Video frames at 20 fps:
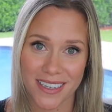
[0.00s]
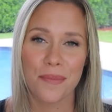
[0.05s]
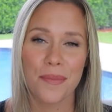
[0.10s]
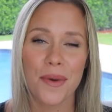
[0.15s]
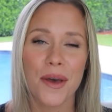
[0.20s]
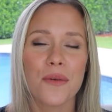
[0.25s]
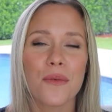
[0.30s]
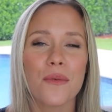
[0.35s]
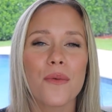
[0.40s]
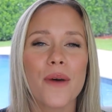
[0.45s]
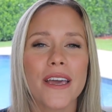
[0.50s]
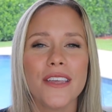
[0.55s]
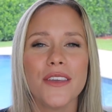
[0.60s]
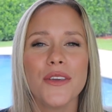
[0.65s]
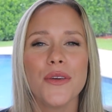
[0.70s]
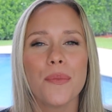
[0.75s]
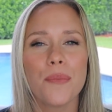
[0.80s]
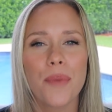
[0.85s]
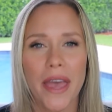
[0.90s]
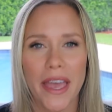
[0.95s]
But when
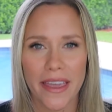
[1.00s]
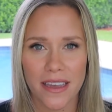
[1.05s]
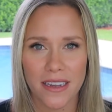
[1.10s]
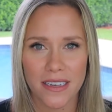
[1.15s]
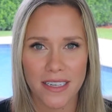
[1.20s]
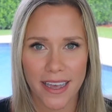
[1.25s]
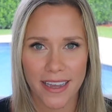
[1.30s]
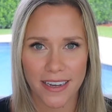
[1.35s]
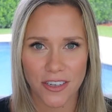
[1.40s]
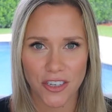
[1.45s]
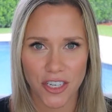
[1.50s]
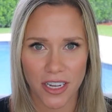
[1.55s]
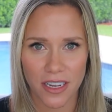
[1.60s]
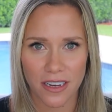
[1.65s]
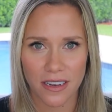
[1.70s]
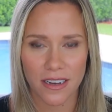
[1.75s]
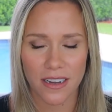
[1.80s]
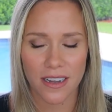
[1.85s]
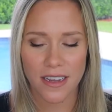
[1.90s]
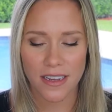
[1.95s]
you pay
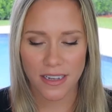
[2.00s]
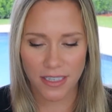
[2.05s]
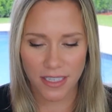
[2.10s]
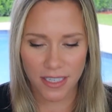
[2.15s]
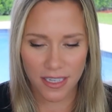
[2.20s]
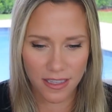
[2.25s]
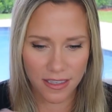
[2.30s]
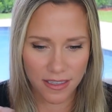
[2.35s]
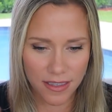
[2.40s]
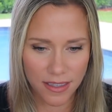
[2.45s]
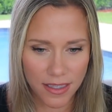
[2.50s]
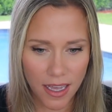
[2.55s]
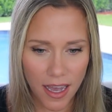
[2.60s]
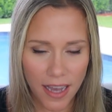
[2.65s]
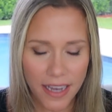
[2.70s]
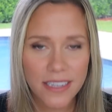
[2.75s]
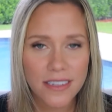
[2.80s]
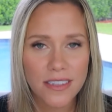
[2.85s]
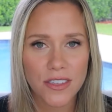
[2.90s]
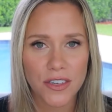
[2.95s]
attention to the
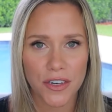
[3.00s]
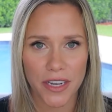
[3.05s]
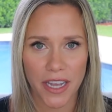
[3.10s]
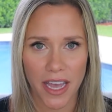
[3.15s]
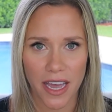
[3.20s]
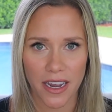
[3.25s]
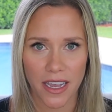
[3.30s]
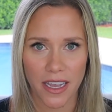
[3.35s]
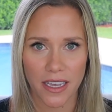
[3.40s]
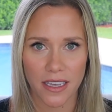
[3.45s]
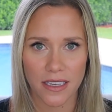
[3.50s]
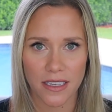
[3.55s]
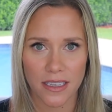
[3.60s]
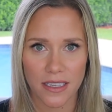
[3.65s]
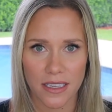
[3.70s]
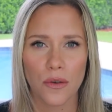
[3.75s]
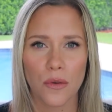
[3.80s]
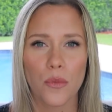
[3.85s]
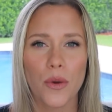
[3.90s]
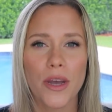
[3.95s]
signs you're getting,
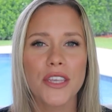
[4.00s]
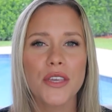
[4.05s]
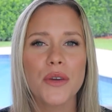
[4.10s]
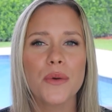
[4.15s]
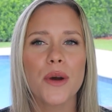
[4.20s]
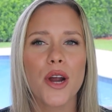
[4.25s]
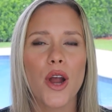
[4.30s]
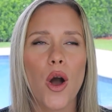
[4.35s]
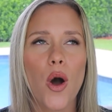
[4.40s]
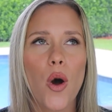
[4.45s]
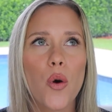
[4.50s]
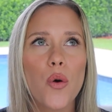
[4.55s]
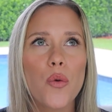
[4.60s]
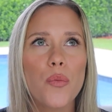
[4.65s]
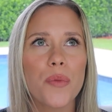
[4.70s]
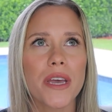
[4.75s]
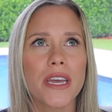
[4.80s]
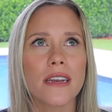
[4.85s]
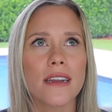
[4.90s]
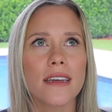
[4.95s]
when you are
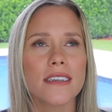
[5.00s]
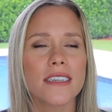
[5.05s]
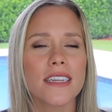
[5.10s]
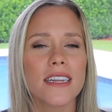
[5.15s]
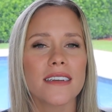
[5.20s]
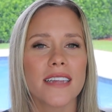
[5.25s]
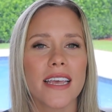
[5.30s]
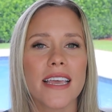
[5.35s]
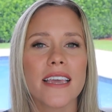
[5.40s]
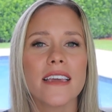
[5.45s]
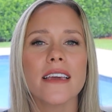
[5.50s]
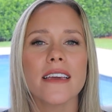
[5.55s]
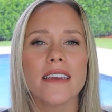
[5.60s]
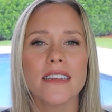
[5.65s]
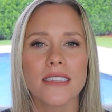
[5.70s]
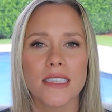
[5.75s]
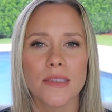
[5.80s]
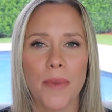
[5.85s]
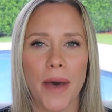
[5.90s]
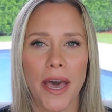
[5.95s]
open to taking
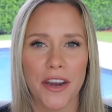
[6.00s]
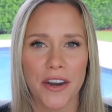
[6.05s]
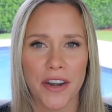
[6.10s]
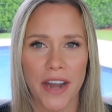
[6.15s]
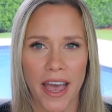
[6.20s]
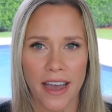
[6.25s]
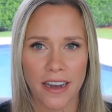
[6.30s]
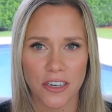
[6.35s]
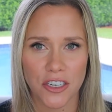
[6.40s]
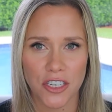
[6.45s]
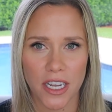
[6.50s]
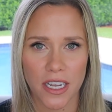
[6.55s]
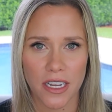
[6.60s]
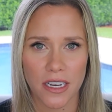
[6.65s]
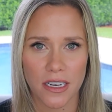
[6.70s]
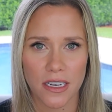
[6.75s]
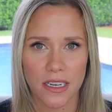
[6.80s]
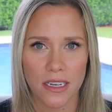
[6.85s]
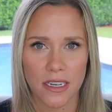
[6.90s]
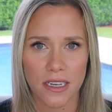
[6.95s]
inspired
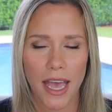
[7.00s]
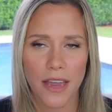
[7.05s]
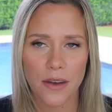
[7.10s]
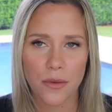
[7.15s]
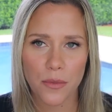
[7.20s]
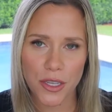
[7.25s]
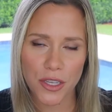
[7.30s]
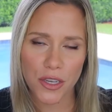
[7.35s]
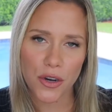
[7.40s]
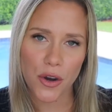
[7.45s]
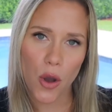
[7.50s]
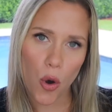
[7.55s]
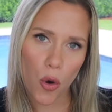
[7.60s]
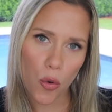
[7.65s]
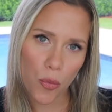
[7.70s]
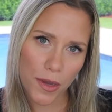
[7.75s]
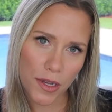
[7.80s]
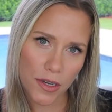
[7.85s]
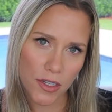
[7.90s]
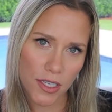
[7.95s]
action, and when you're
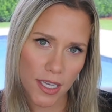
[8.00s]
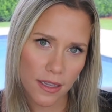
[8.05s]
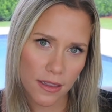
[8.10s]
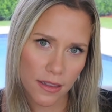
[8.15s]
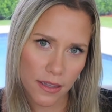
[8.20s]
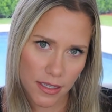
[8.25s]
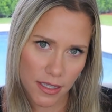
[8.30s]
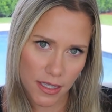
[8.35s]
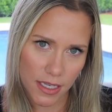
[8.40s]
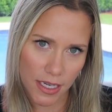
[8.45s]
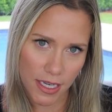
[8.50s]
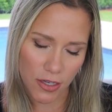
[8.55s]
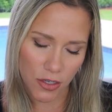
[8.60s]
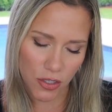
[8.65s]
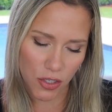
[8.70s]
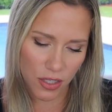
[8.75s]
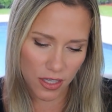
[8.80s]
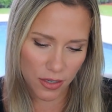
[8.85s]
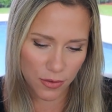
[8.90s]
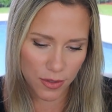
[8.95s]
open to listening
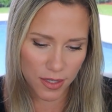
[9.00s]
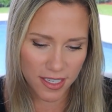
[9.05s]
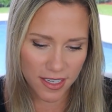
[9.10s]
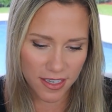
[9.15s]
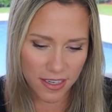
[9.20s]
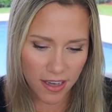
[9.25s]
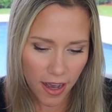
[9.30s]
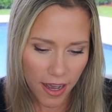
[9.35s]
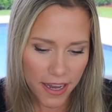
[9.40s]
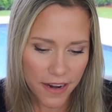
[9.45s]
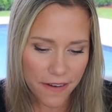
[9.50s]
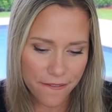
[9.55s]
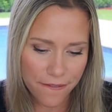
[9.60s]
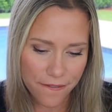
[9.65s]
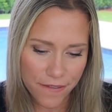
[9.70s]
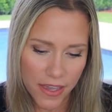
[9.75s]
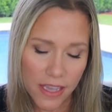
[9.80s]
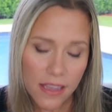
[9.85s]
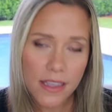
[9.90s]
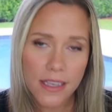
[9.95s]
to those gut
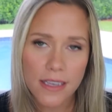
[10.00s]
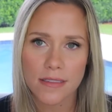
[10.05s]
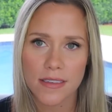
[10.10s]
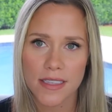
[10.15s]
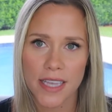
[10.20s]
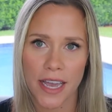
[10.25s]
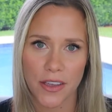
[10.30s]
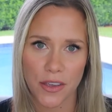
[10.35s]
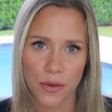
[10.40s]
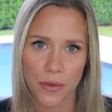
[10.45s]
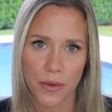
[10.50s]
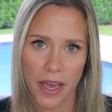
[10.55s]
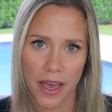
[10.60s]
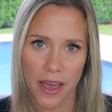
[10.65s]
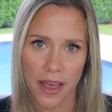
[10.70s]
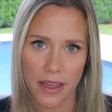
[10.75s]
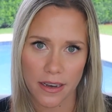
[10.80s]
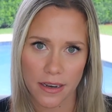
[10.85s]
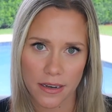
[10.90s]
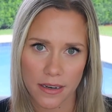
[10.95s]
feelings that you
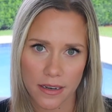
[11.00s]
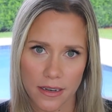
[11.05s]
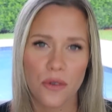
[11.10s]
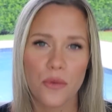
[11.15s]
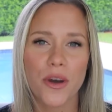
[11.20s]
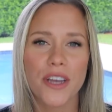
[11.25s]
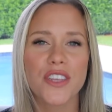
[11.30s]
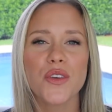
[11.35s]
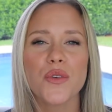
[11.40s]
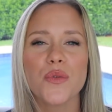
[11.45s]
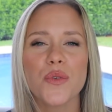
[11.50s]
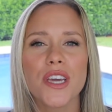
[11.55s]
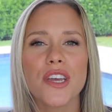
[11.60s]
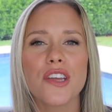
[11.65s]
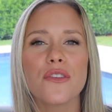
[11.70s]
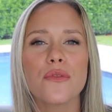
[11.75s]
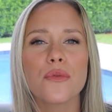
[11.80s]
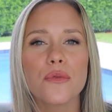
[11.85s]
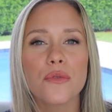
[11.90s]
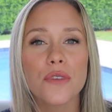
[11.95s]
get, when you
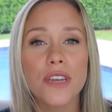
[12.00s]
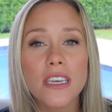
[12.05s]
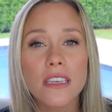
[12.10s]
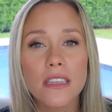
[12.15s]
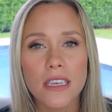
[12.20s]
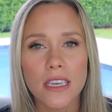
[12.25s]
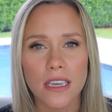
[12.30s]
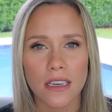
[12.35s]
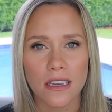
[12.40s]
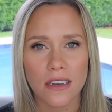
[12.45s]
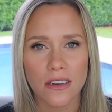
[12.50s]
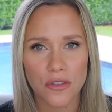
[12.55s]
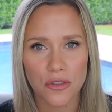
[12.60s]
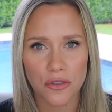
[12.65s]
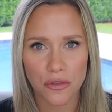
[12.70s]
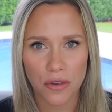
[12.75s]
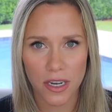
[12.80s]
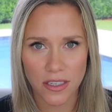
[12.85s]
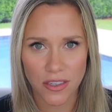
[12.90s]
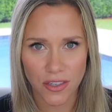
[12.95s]
can really
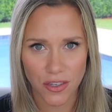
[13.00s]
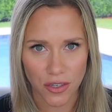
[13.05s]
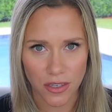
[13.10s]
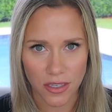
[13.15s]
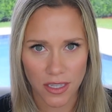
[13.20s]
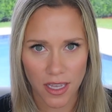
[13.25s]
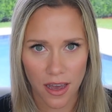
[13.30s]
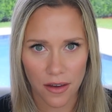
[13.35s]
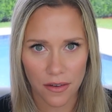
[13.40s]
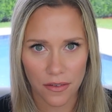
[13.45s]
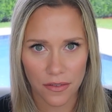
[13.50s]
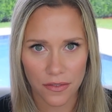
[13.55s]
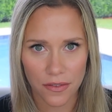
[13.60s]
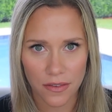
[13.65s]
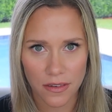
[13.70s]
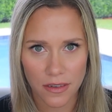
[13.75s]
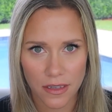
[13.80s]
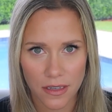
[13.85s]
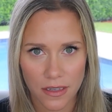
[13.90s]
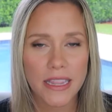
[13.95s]
trust yourself,
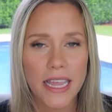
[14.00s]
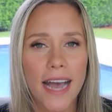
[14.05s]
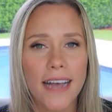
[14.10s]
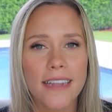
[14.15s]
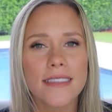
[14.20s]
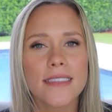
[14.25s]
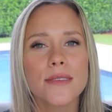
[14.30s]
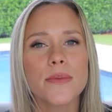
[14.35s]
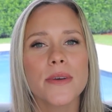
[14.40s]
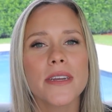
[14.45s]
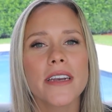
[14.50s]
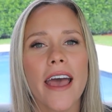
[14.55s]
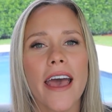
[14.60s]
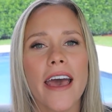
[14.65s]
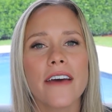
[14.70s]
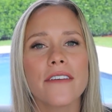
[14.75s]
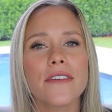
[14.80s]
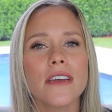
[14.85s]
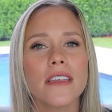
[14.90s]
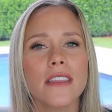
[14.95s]
that's when
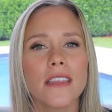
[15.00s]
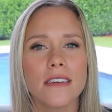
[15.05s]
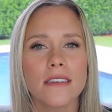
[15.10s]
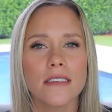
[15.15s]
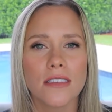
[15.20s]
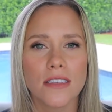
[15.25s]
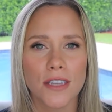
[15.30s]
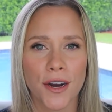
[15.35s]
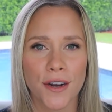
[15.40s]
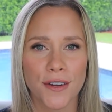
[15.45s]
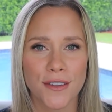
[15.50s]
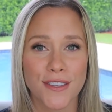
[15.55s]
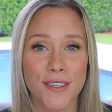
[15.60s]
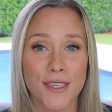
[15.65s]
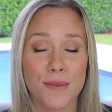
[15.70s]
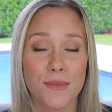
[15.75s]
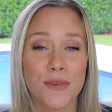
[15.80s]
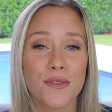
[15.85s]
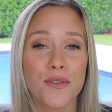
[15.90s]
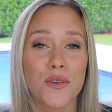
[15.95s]
everything starts
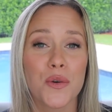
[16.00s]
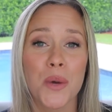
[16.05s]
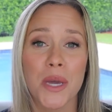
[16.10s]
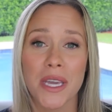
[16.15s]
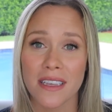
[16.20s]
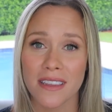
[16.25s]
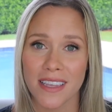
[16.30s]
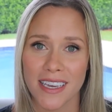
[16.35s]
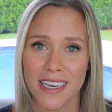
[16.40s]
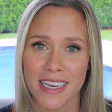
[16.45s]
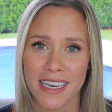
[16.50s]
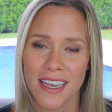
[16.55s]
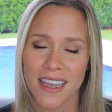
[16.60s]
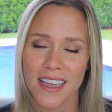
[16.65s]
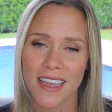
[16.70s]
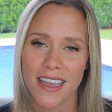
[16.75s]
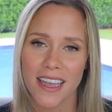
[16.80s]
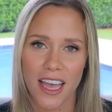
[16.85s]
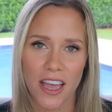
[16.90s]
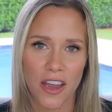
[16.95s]
to move quickly
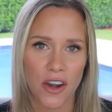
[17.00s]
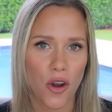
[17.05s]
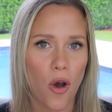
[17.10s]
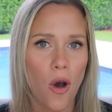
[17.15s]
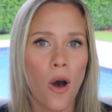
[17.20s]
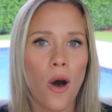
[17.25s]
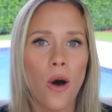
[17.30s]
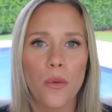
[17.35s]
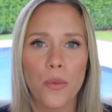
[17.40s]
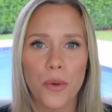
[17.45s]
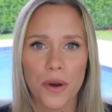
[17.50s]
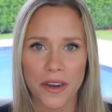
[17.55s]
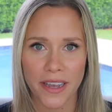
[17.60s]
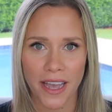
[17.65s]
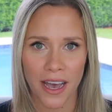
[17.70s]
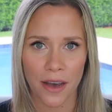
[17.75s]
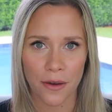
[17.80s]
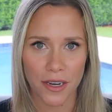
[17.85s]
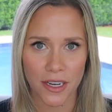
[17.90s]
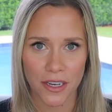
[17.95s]
and all work
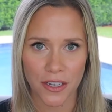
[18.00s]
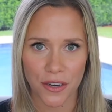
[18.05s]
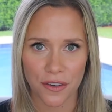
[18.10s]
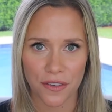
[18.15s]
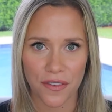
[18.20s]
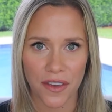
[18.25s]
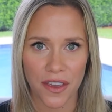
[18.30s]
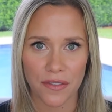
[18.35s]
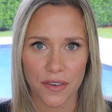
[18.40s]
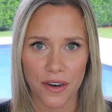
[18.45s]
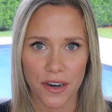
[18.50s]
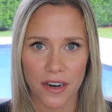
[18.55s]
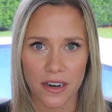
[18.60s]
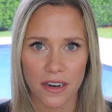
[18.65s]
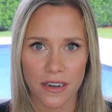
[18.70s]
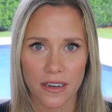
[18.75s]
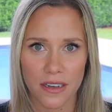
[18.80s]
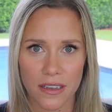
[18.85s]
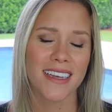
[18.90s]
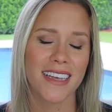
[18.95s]
out in your favor.